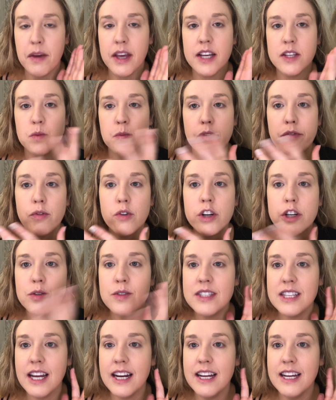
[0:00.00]
Because before you
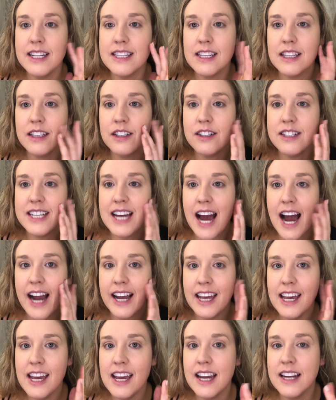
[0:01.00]
set it, it's a little
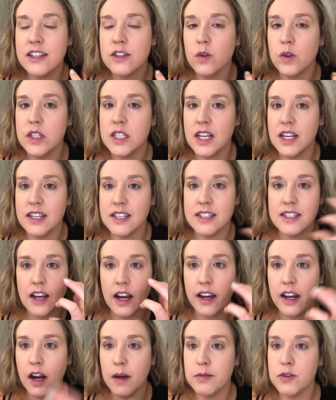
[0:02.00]
tacky, and so it's gonna
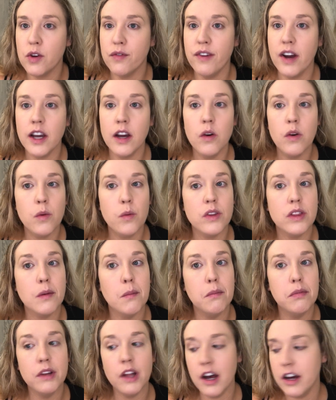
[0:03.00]
suck it up. So if I go in with a
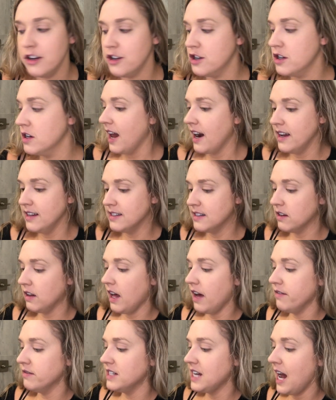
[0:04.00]
blush and I still
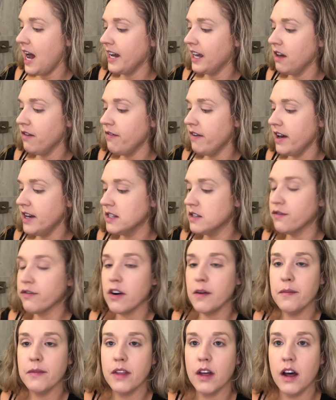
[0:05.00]
have tacky face
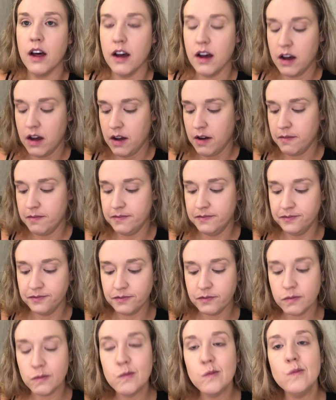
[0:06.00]
from the
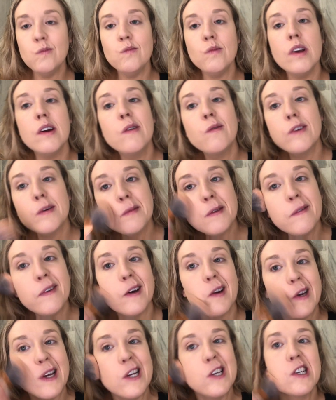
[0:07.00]

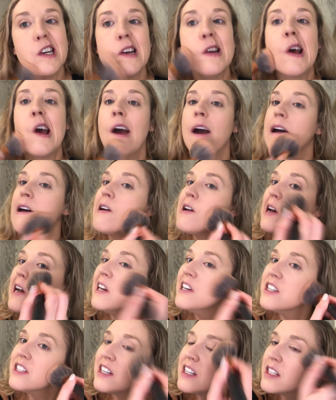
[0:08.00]
foundation,
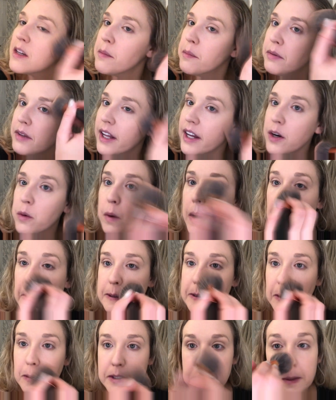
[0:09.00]
it just doesn't blend well.
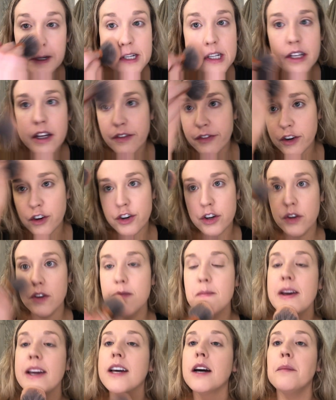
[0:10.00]
So especially if you're new to
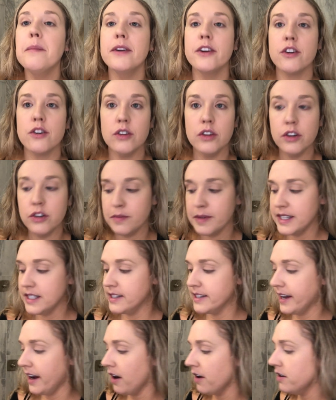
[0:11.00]
makeup and you're a little bit
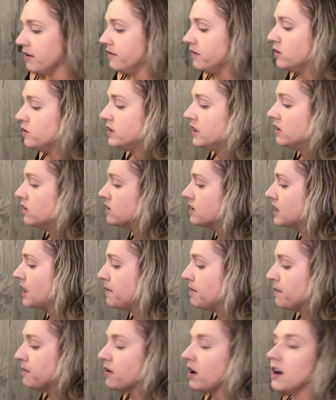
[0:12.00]
scared of using those
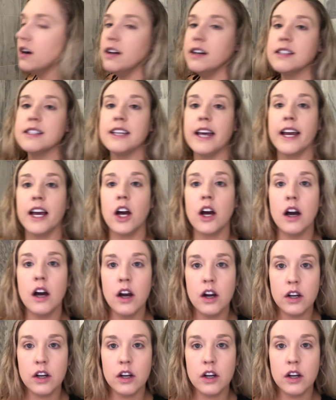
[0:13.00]
type of products like